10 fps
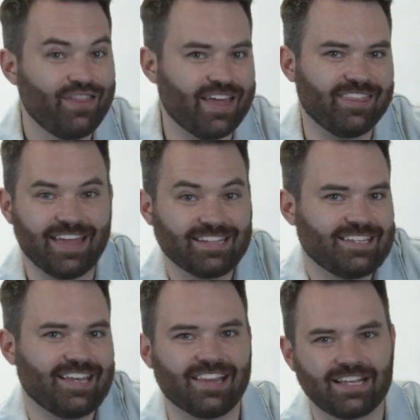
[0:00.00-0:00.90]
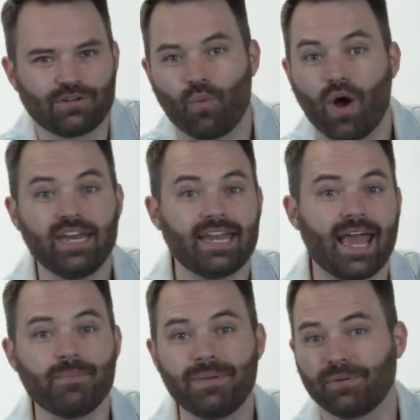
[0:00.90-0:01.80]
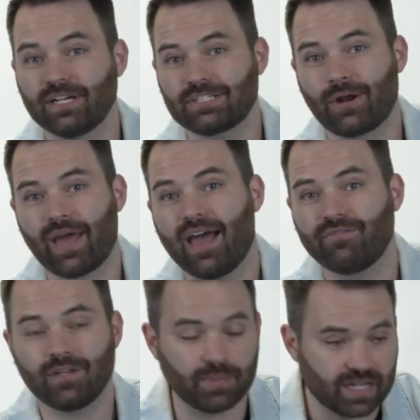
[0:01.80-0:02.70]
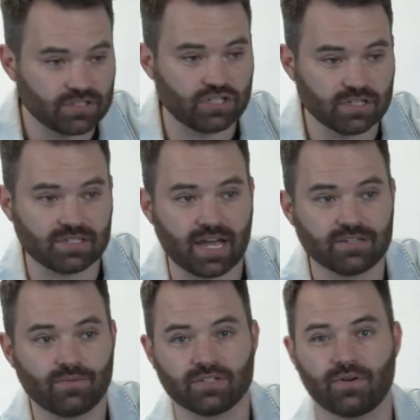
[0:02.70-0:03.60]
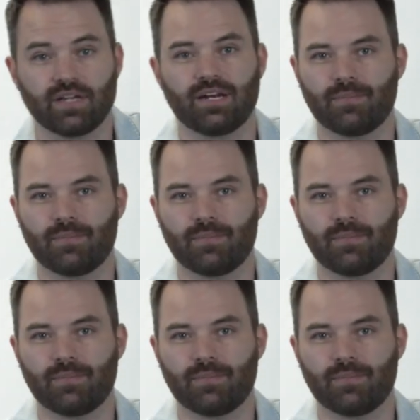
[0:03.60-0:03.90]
That's it. Like, one day people get to go to heaven because Jesus died and resurrected.